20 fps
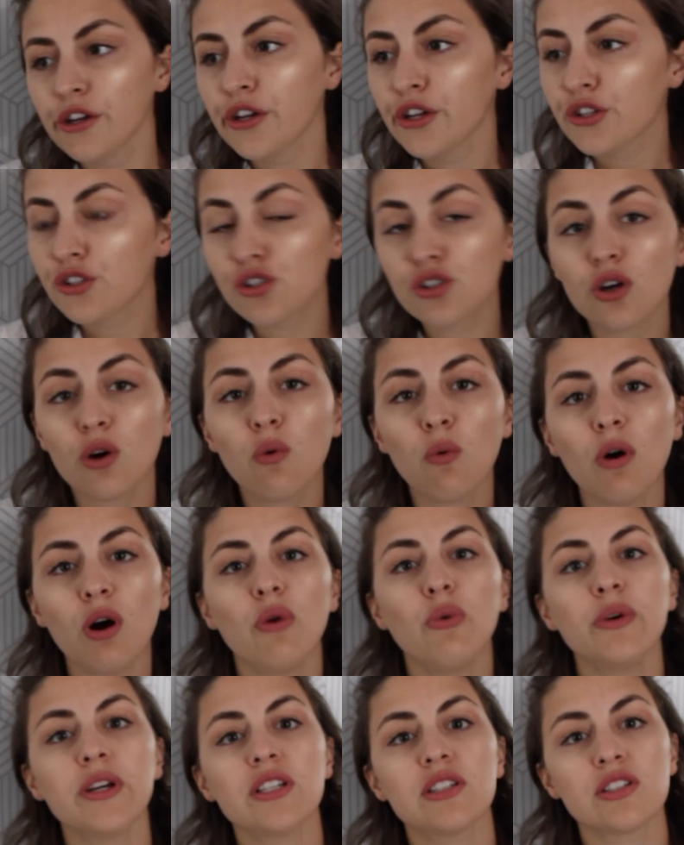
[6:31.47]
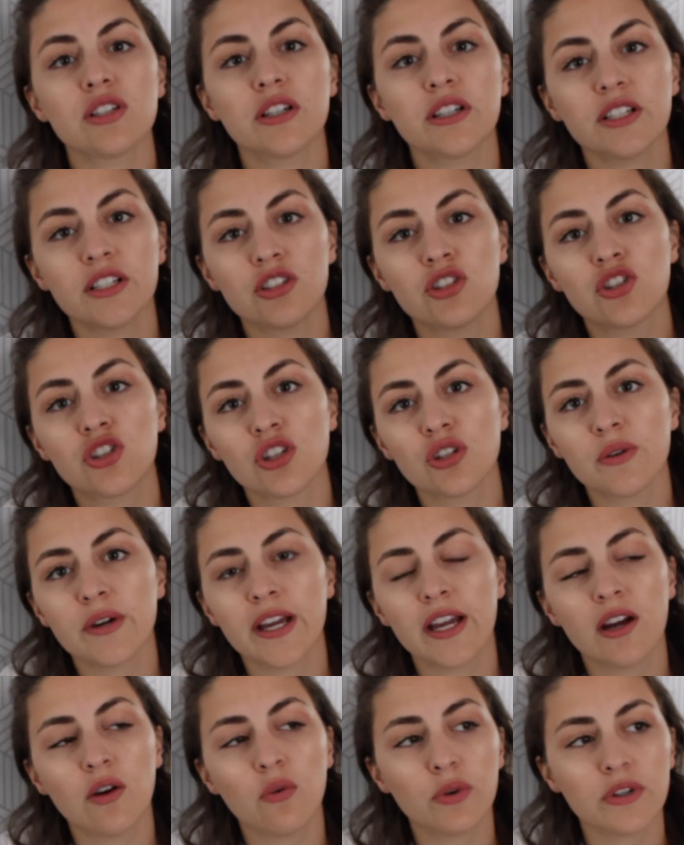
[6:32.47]
So what we started
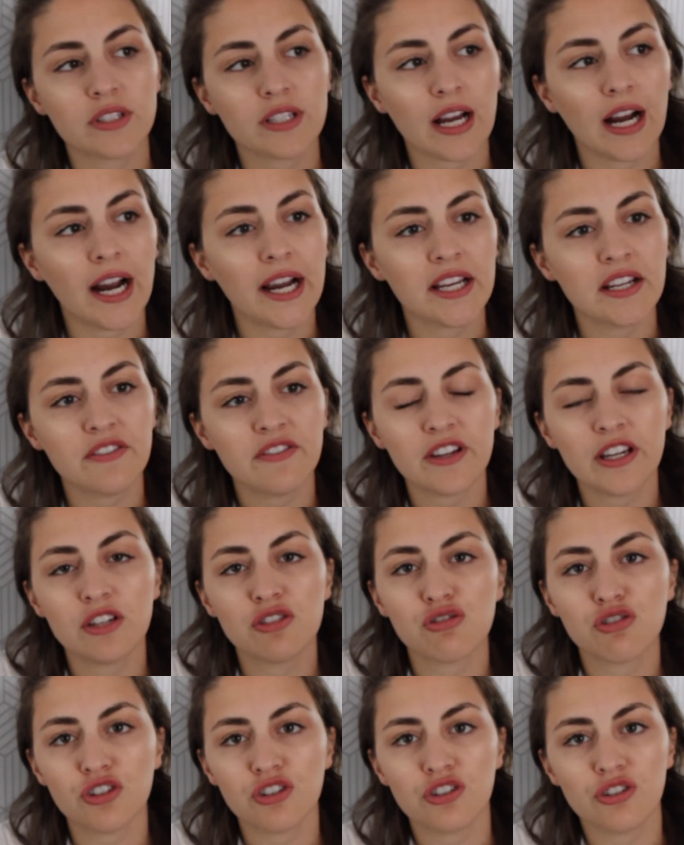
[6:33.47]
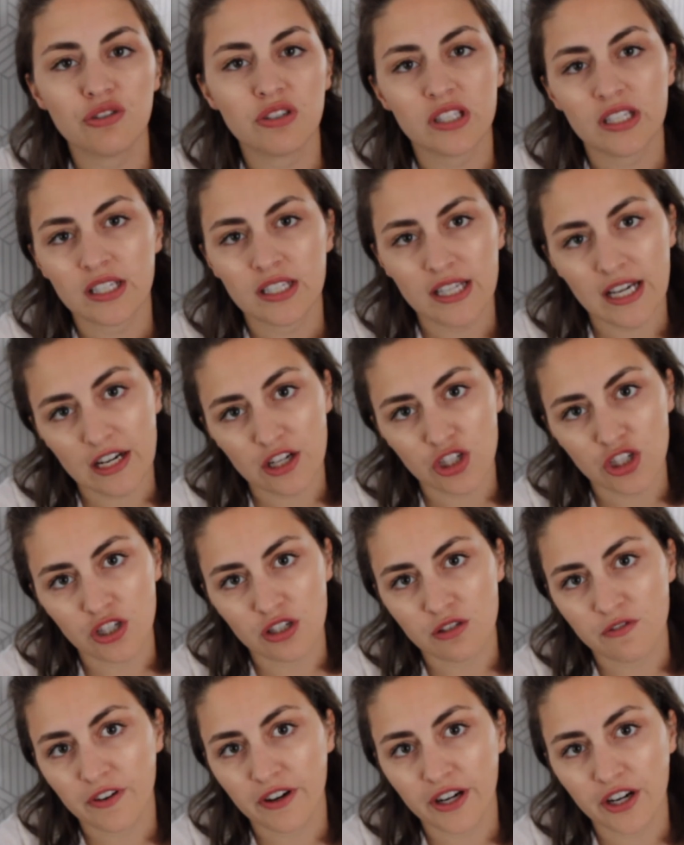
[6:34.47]
doing was kind of introducing
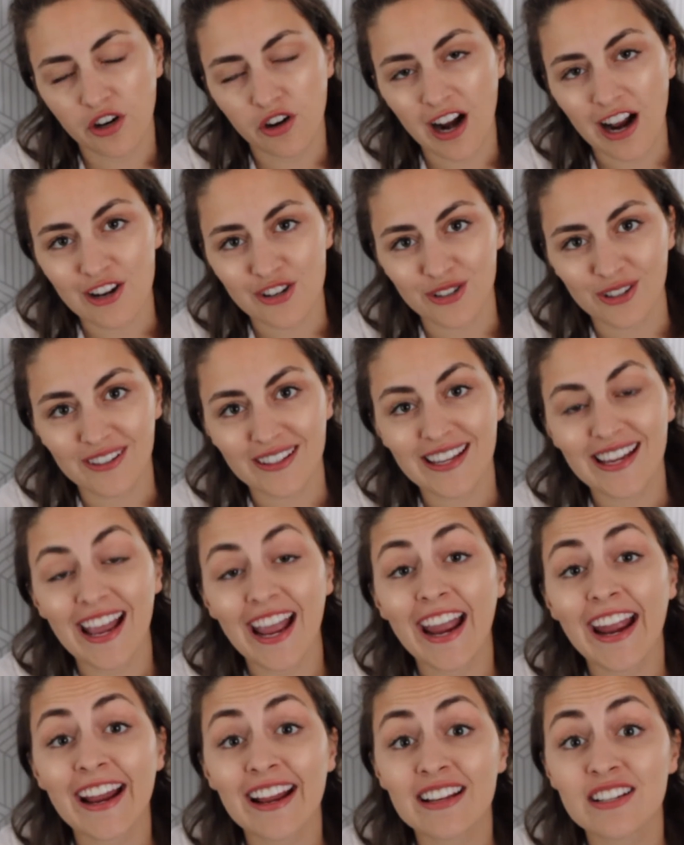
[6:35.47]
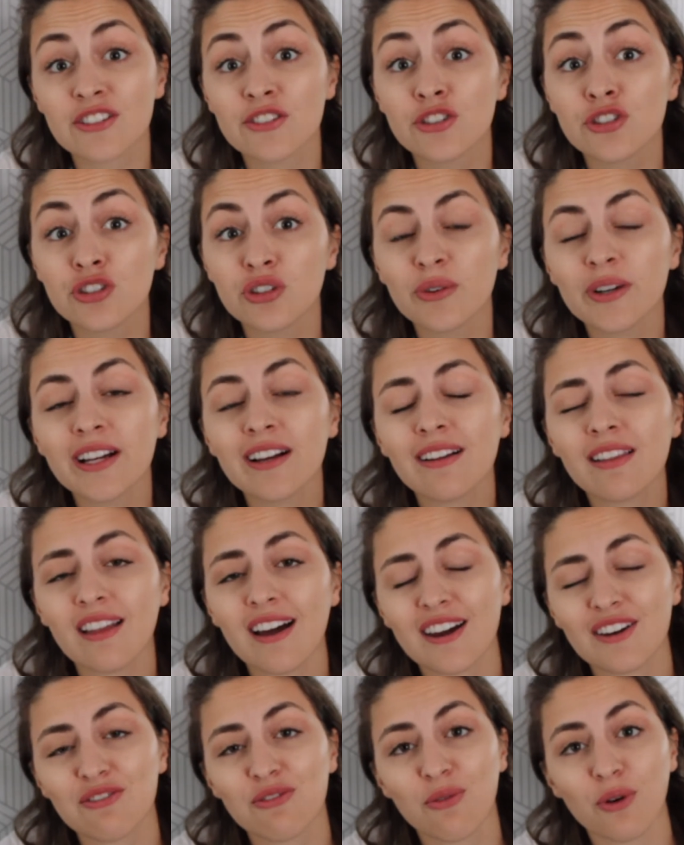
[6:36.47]
textures very gradually and doing a
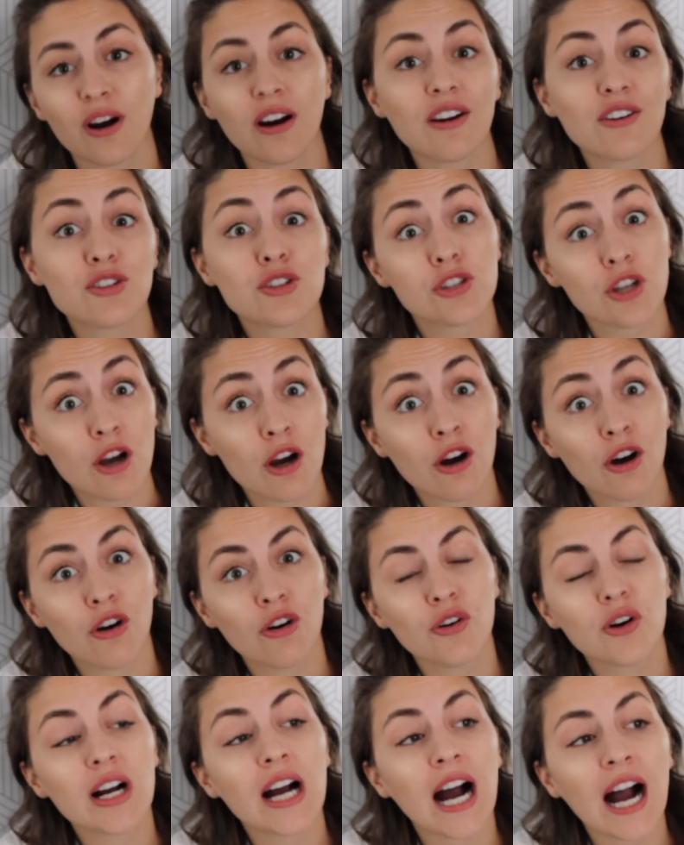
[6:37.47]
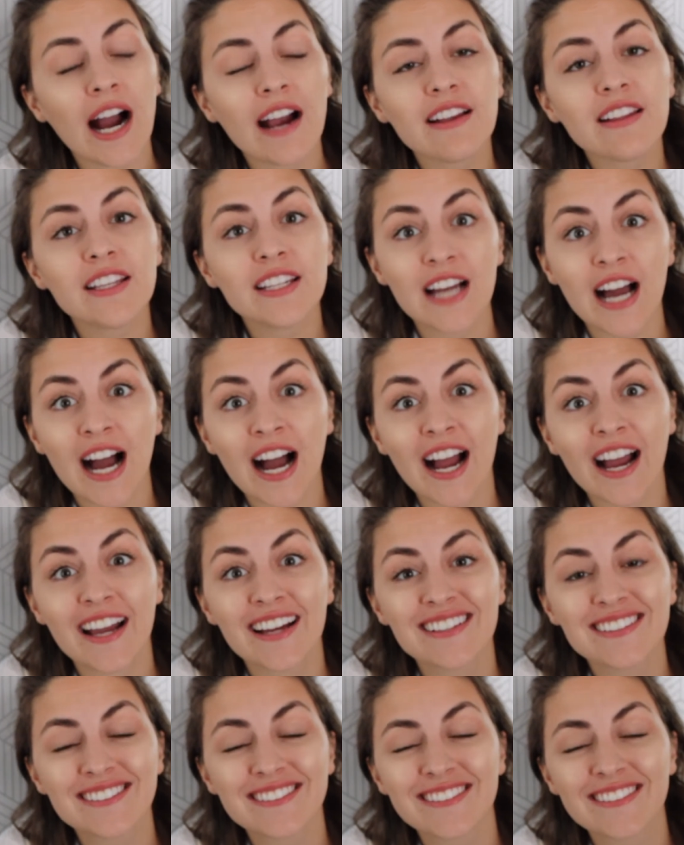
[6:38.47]
lot of work. So Kyle and
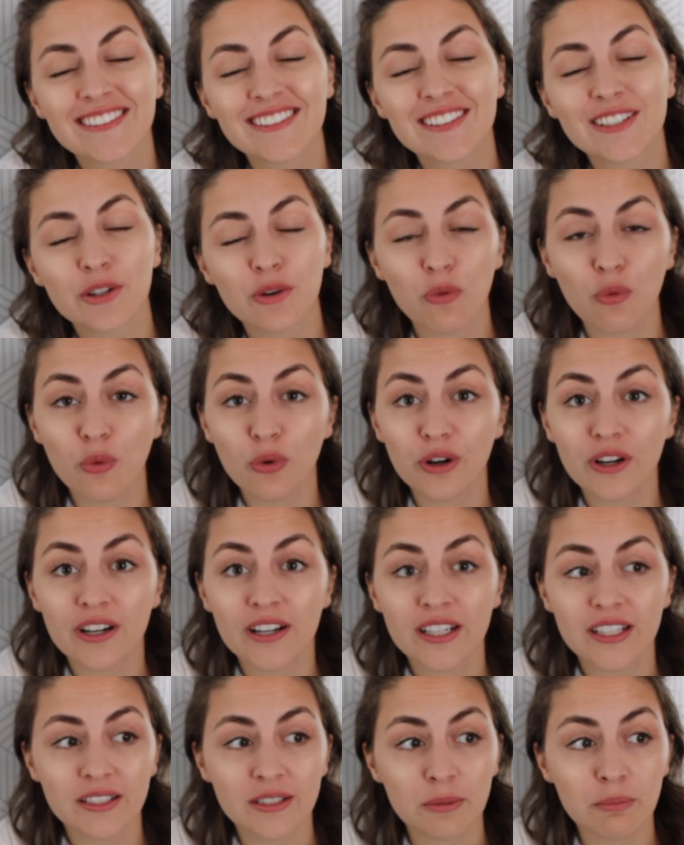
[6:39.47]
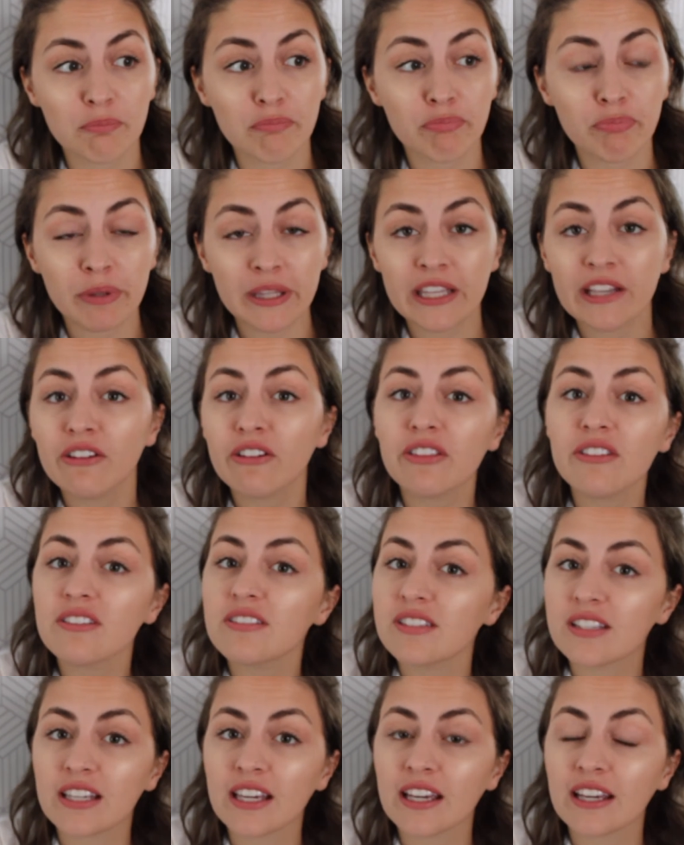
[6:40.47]
I would peel the
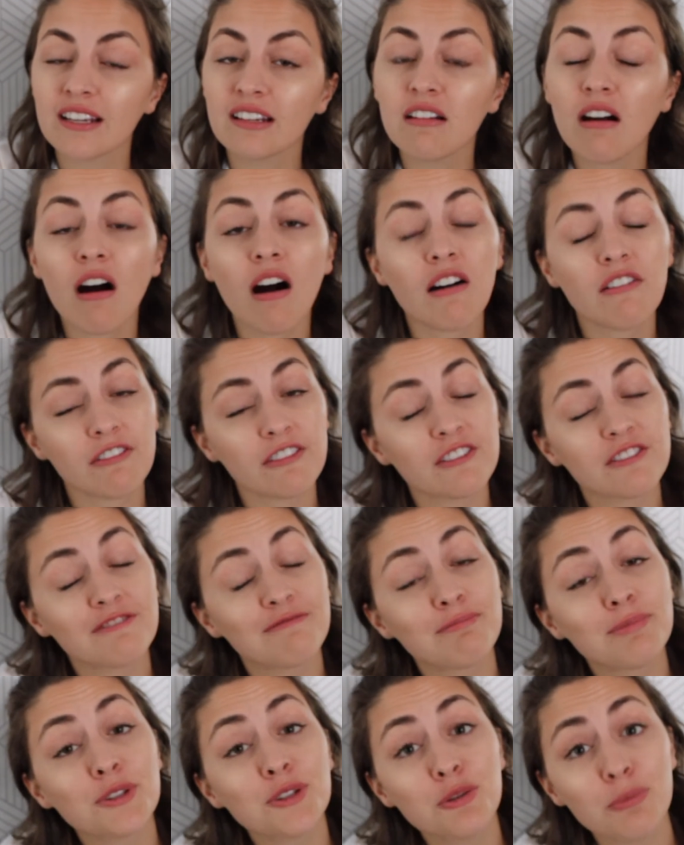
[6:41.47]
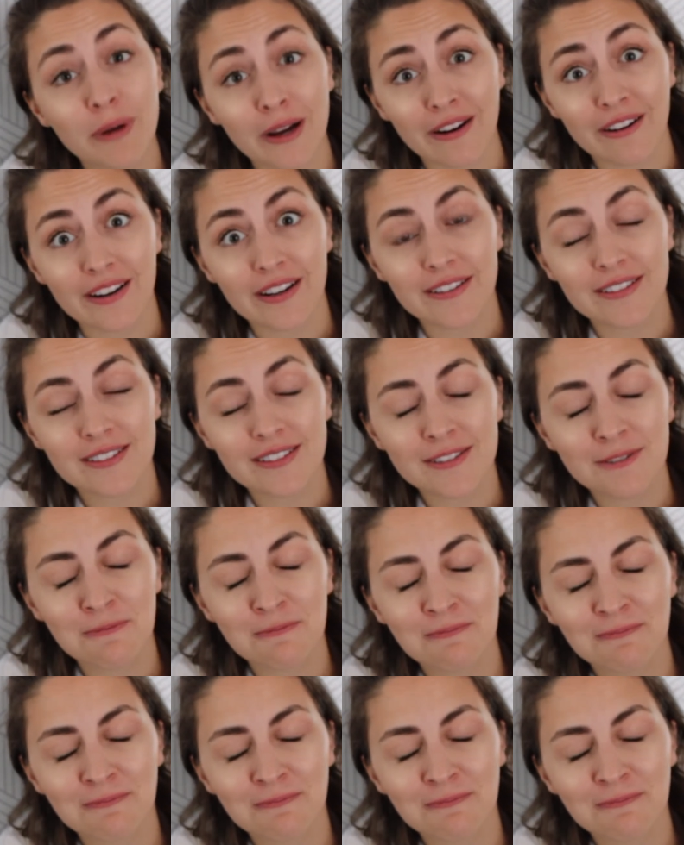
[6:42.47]
skin off of blueberries,